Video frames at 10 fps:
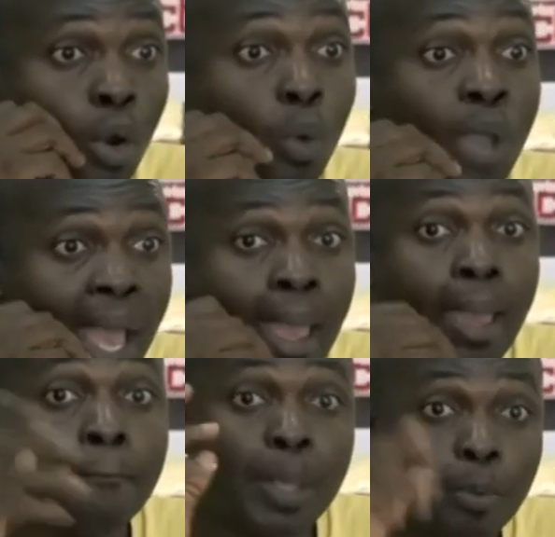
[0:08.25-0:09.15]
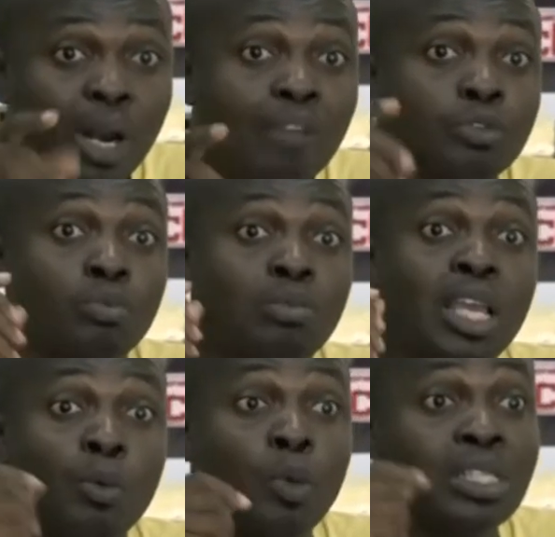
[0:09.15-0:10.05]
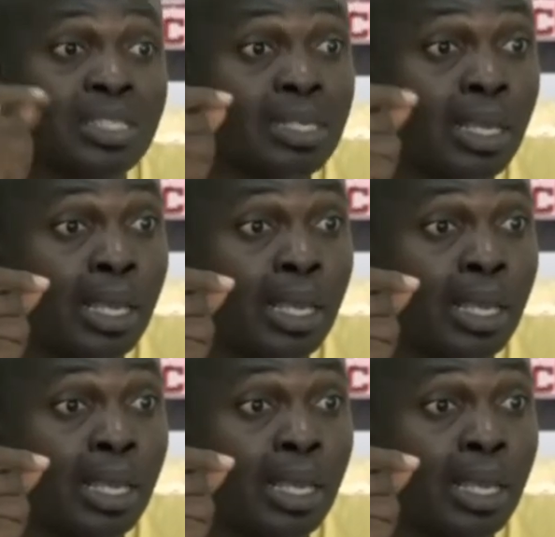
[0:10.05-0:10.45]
where people have to, with